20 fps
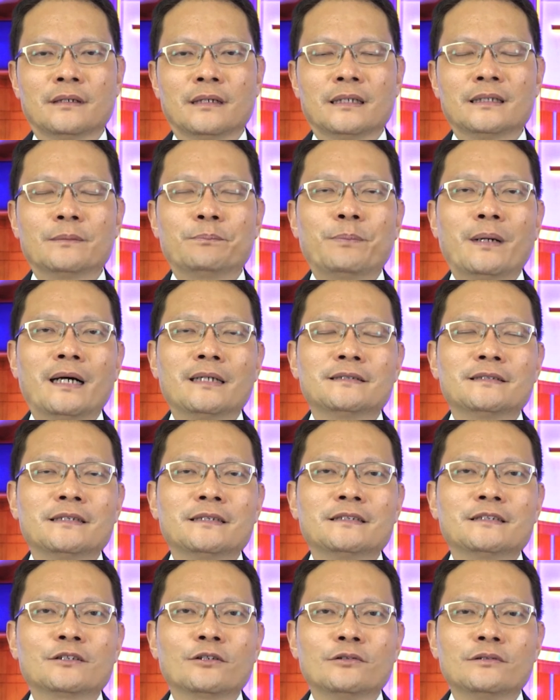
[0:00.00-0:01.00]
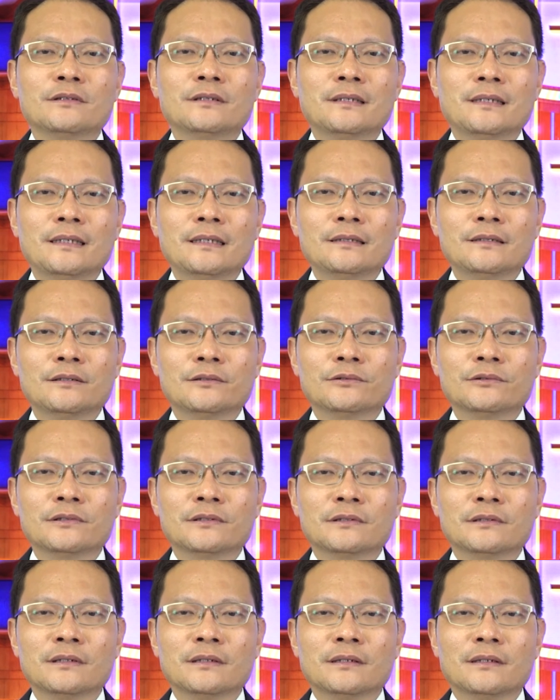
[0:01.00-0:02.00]
And the passage
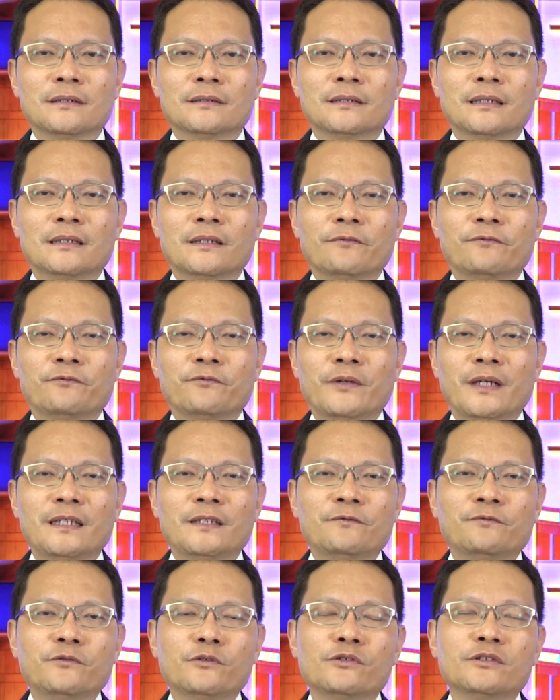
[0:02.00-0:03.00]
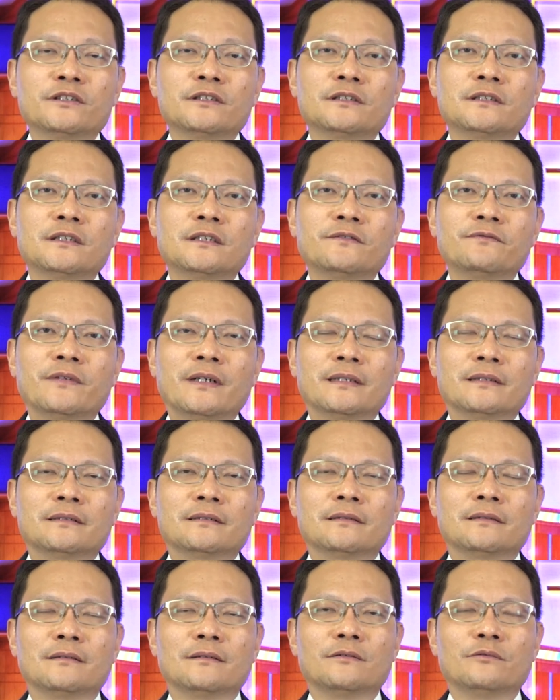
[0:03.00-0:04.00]
continues that the faithful
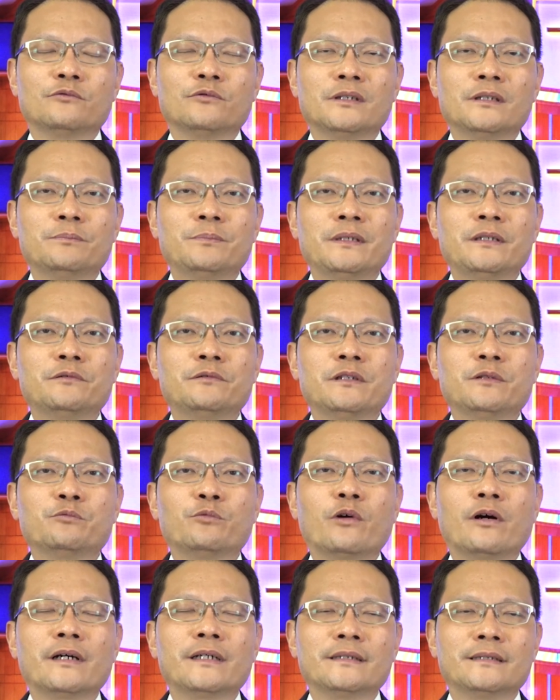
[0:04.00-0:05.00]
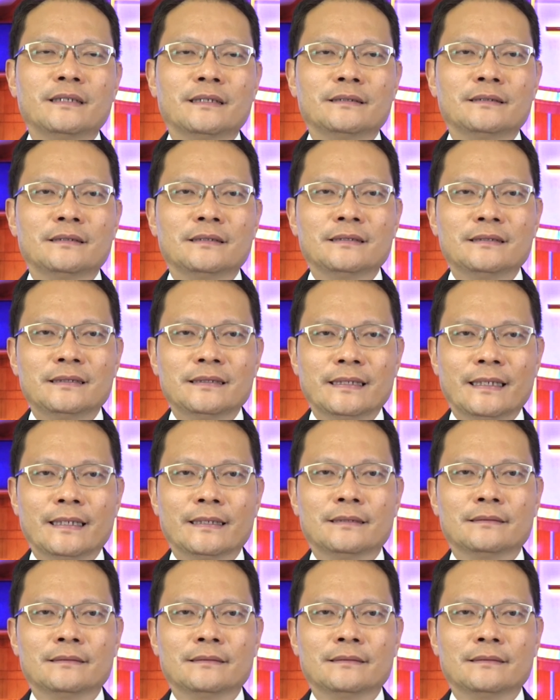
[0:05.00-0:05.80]
servant will be rewarded in the